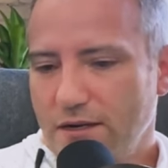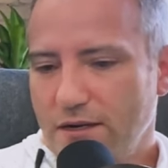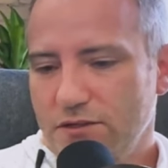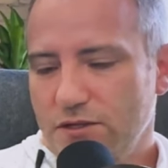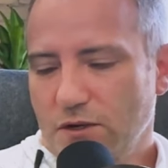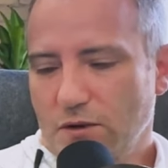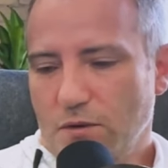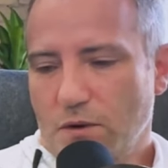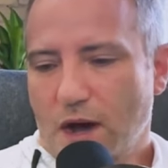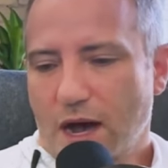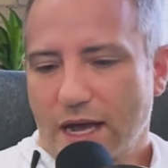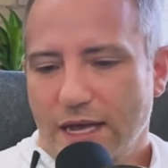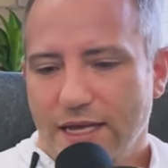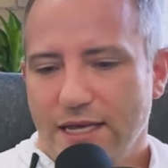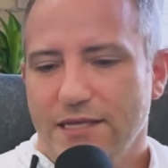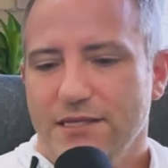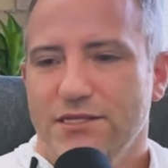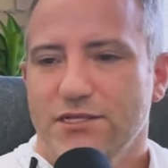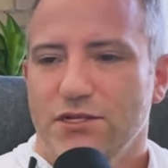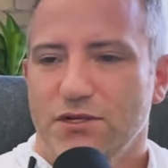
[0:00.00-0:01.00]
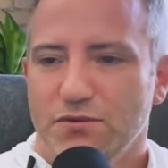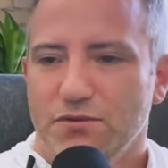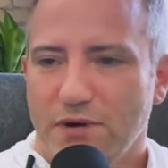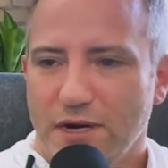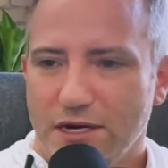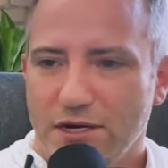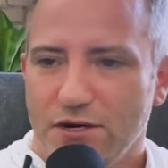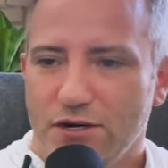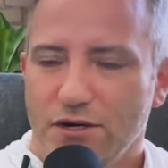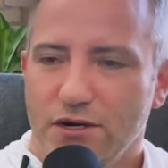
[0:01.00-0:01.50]
So I can
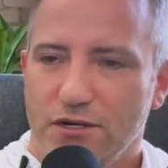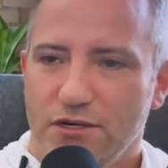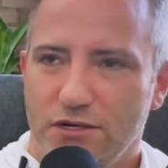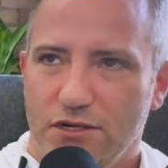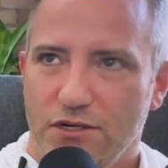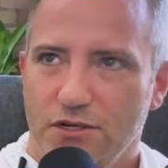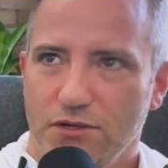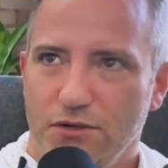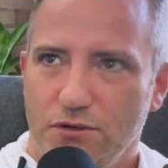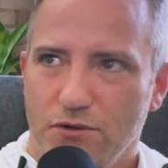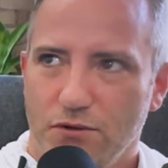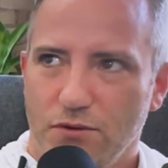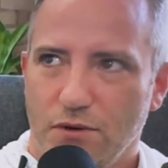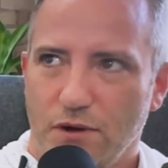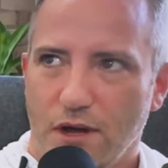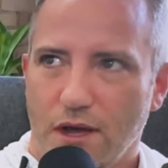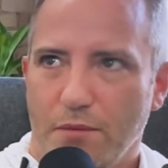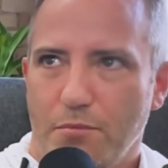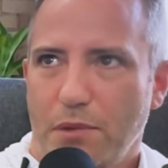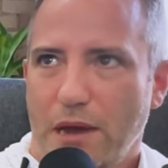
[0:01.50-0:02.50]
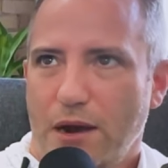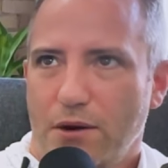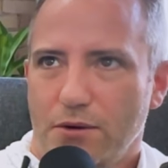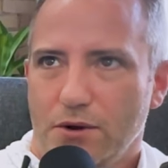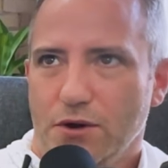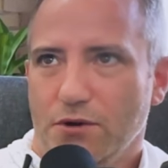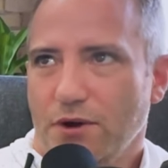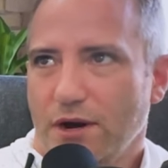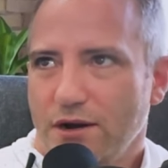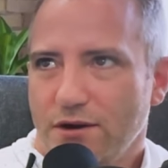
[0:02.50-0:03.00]
surrender to a power
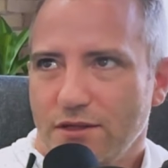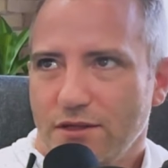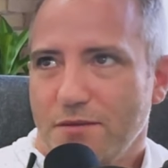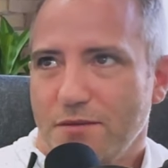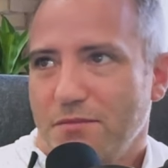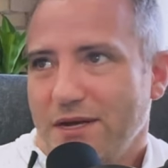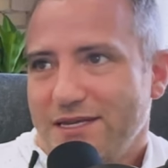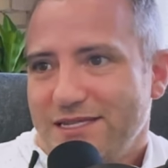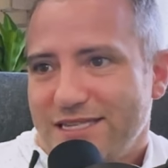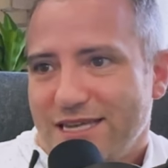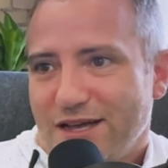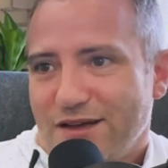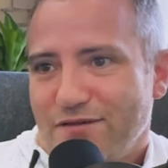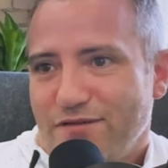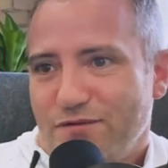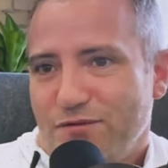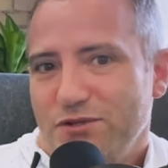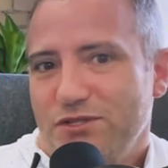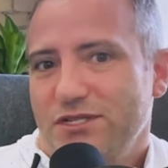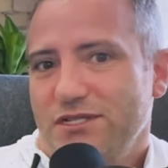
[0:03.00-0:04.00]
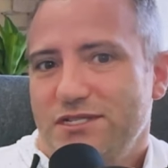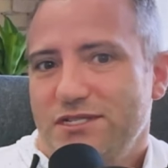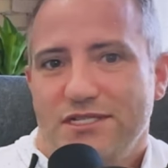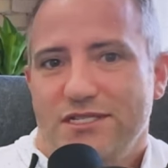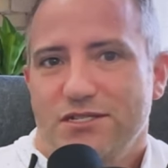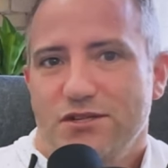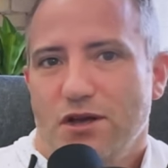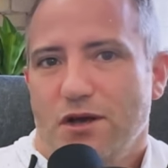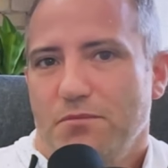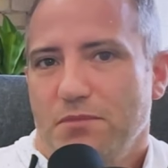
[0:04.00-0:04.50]
greater than myself, which is just
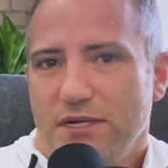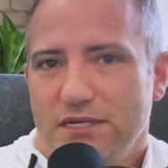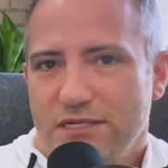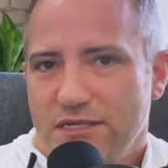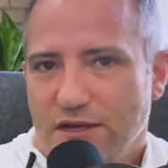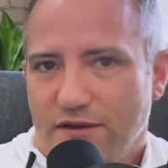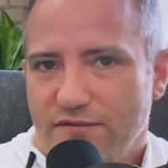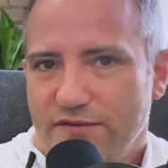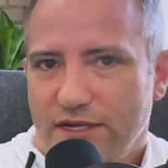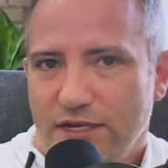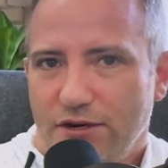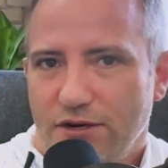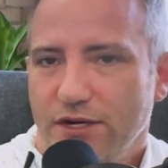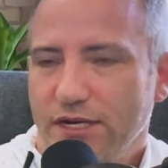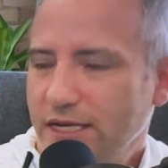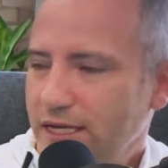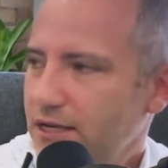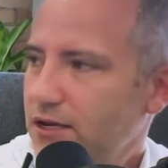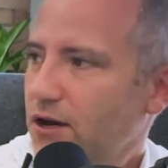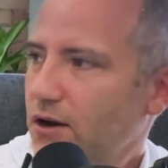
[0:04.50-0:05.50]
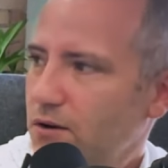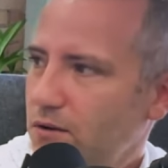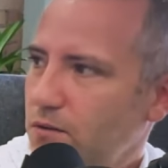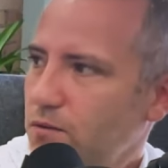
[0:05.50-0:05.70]
not my self-centered ego,